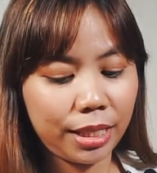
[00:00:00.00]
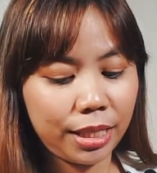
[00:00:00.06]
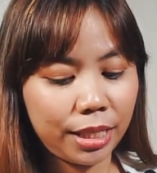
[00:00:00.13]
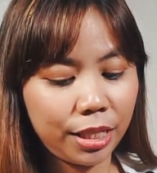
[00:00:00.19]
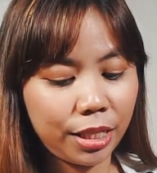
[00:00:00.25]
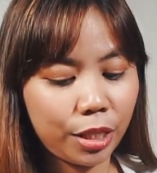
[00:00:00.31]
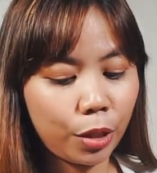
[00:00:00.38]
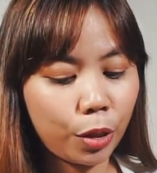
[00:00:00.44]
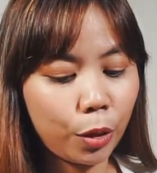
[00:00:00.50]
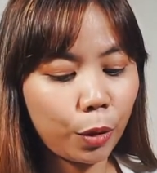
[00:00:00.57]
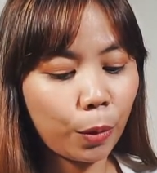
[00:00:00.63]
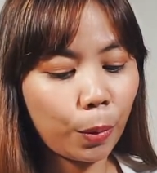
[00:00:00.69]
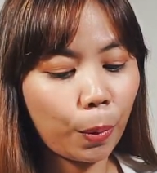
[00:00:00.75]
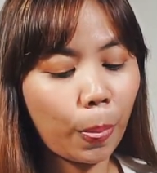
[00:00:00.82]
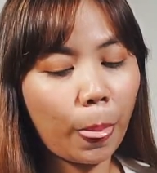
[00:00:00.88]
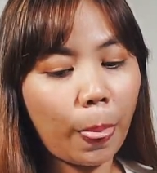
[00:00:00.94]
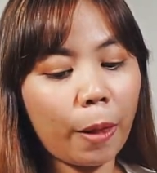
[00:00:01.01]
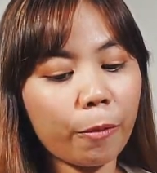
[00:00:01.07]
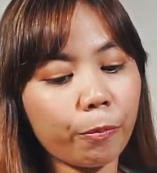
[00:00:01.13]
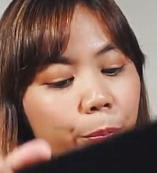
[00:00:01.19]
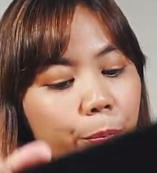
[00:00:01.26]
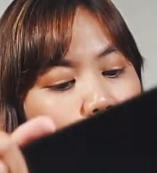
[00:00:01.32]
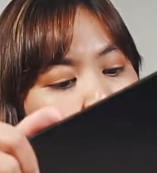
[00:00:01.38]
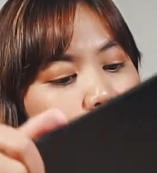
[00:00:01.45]
So
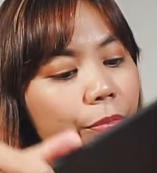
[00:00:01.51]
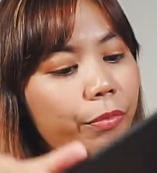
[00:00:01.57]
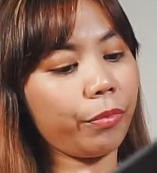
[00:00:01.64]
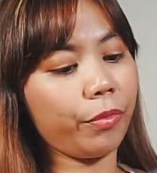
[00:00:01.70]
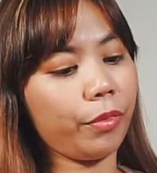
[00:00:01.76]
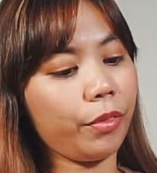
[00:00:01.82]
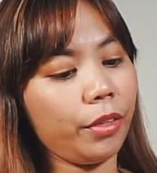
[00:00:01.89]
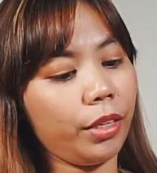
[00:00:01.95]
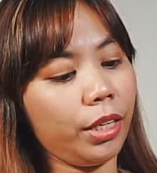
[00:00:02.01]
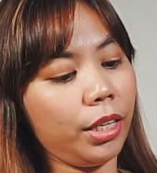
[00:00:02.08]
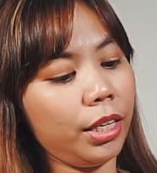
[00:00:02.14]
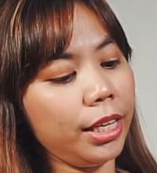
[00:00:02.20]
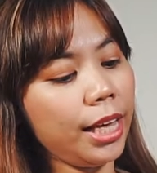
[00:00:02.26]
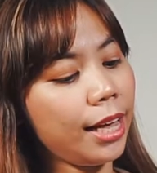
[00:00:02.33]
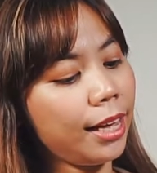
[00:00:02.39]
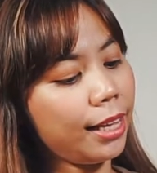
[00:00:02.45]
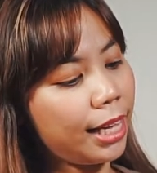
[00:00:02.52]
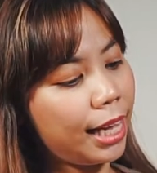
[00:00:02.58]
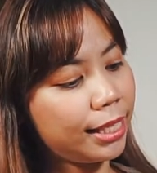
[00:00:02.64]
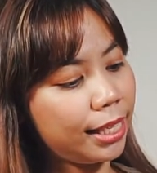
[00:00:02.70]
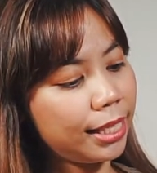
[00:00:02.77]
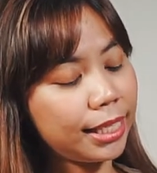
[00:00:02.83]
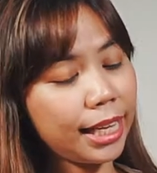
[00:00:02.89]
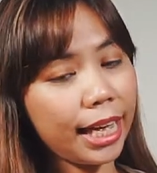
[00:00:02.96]
yeah, as
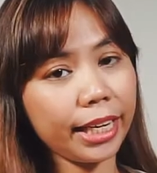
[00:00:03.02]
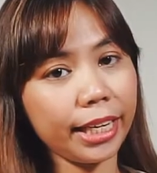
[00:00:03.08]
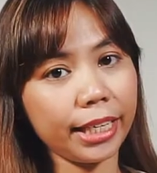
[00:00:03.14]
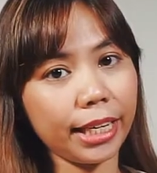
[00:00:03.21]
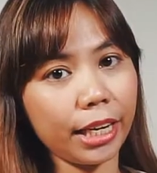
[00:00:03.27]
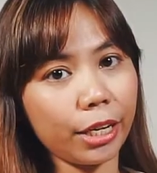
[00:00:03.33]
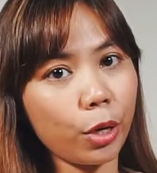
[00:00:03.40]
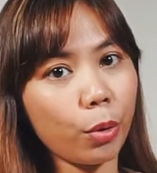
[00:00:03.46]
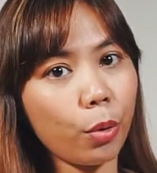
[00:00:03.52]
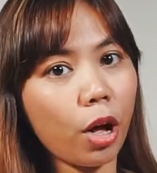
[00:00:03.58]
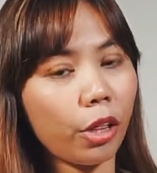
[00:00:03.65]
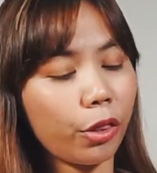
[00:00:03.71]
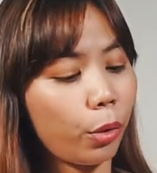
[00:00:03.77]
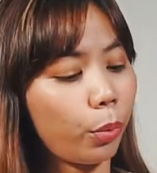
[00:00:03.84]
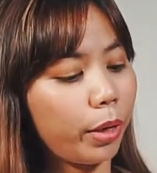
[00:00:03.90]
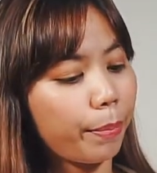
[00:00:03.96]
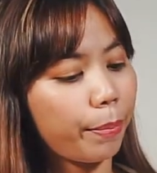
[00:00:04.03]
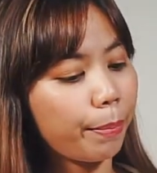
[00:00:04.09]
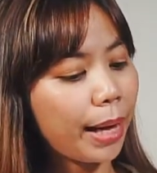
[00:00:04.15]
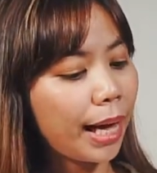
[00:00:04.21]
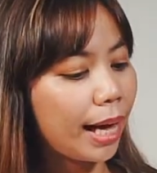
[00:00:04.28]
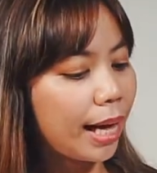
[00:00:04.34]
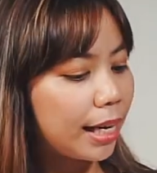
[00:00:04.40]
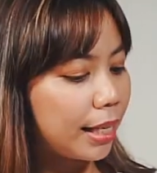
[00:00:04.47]
I said, it can go all the way
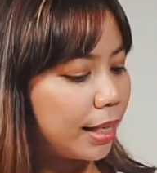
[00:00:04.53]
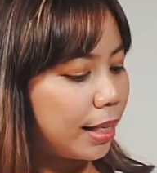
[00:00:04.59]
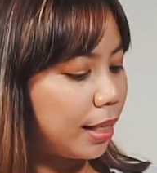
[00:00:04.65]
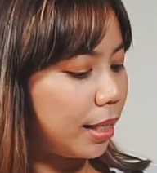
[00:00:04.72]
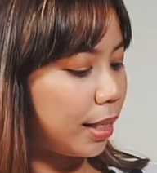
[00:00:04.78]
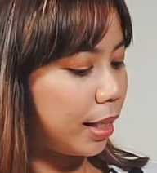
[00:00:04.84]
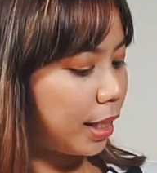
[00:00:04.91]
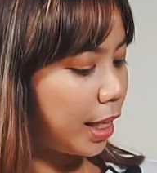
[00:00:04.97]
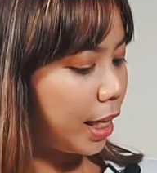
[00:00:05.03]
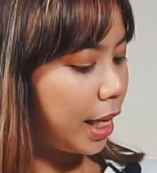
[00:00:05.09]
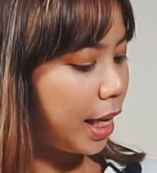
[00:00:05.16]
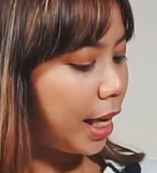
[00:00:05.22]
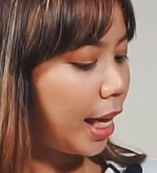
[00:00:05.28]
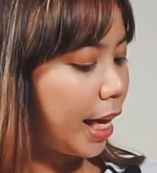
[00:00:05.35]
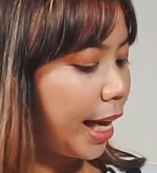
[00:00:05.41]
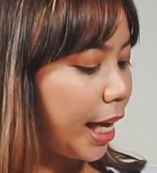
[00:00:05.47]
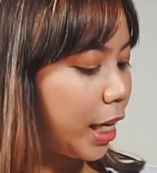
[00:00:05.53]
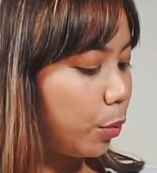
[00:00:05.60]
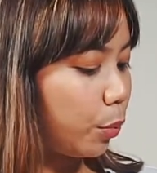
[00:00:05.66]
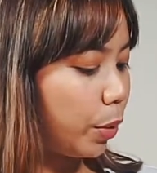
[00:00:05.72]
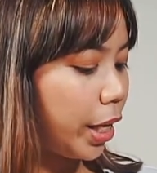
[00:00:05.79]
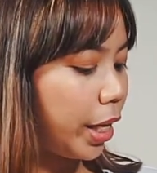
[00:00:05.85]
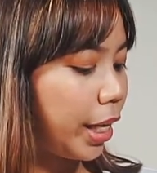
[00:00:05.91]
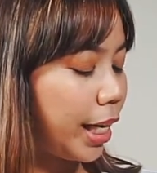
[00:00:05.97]
back. And
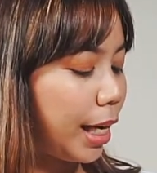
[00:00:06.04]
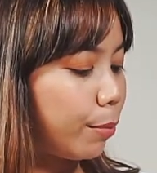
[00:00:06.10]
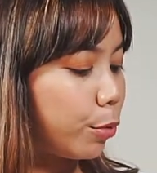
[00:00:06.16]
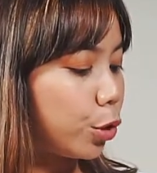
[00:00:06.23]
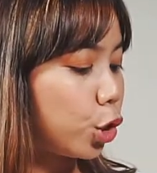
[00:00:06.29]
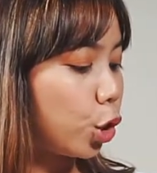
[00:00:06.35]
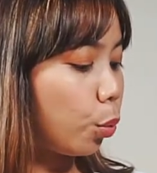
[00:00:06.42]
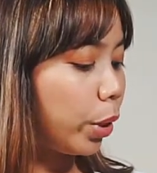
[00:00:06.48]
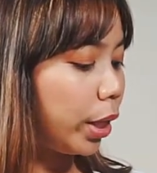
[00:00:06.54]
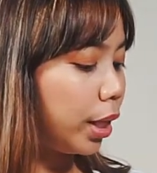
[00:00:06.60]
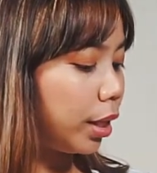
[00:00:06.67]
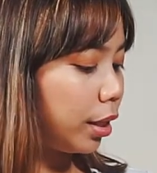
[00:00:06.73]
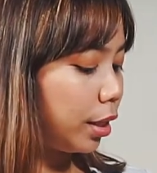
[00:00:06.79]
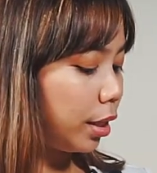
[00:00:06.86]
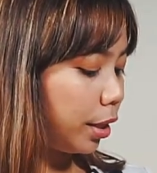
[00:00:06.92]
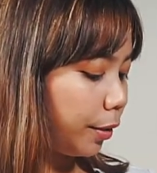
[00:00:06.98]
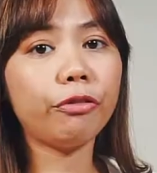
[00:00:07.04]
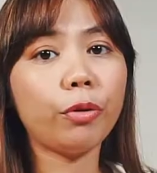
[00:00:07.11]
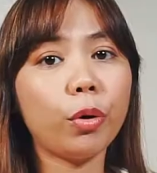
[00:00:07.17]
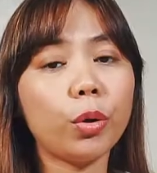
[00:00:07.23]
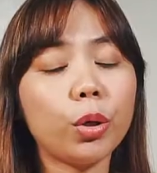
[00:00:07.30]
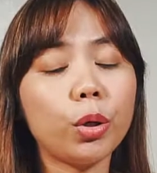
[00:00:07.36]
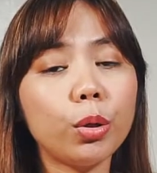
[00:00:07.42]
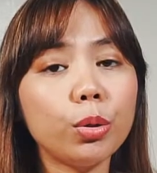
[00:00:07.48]
when I'm showing
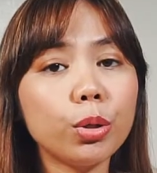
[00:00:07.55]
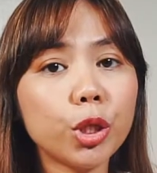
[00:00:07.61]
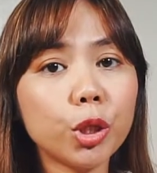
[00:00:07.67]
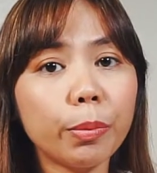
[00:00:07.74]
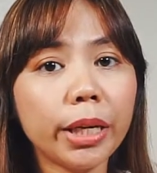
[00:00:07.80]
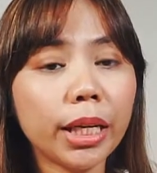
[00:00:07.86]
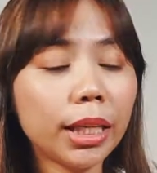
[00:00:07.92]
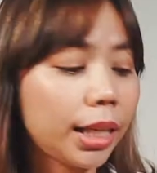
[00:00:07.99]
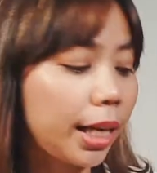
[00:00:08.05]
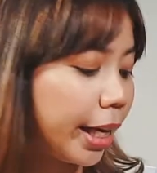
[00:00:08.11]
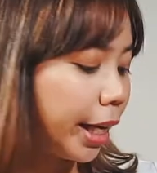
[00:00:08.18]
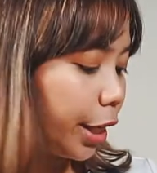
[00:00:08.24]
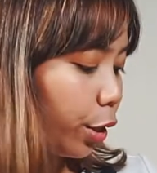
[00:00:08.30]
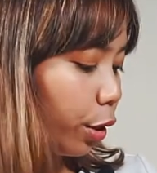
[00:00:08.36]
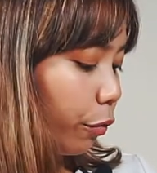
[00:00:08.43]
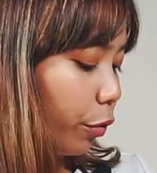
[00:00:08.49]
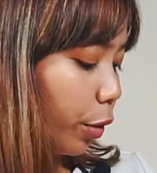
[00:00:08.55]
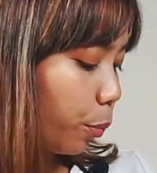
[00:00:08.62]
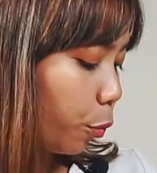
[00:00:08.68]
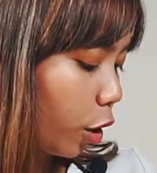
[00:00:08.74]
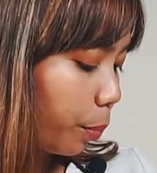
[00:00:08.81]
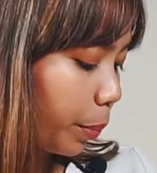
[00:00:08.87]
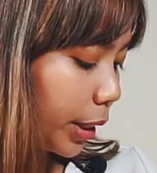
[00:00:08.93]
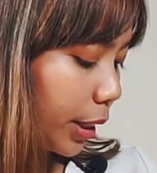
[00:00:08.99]
photos to my client of the
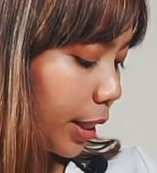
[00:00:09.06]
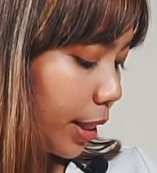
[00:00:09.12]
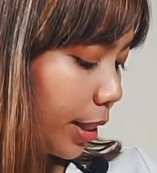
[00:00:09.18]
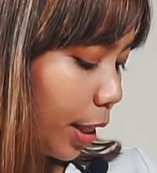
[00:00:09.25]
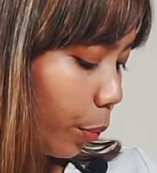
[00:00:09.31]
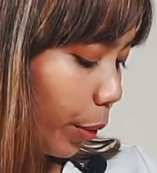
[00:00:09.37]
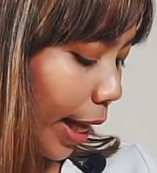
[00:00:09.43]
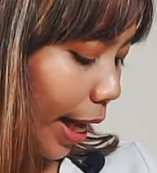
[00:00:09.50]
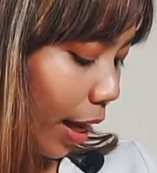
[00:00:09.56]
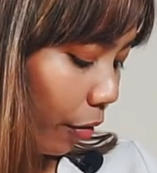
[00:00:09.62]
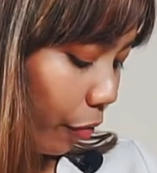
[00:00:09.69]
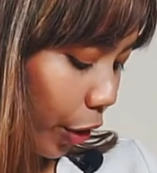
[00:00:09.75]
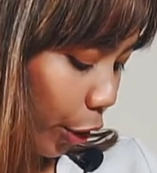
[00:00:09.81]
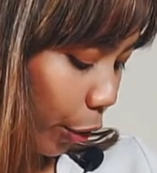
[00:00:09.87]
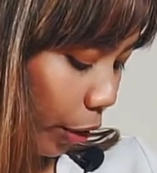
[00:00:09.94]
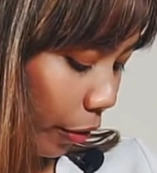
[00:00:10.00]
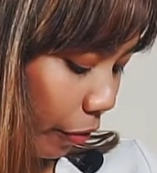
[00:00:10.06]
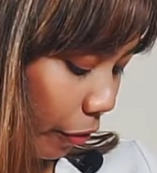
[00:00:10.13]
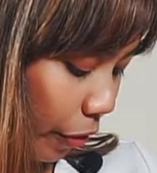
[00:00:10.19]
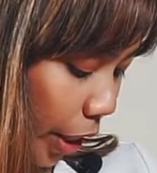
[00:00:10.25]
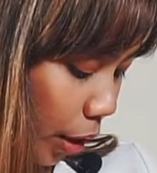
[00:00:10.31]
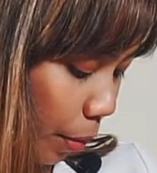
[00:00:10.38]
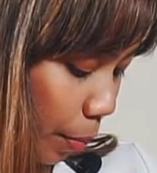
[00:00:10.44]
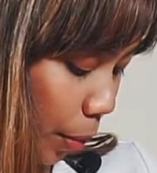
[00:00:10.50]
properties that we have that are
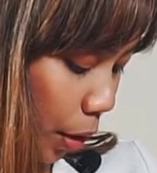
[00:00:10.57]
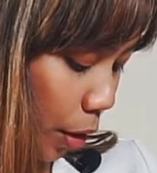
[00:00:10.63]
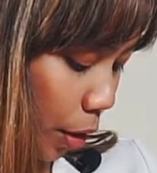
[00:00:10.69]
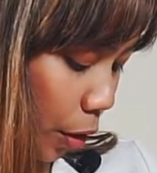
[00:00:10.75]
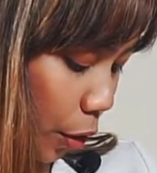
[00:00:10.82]
available,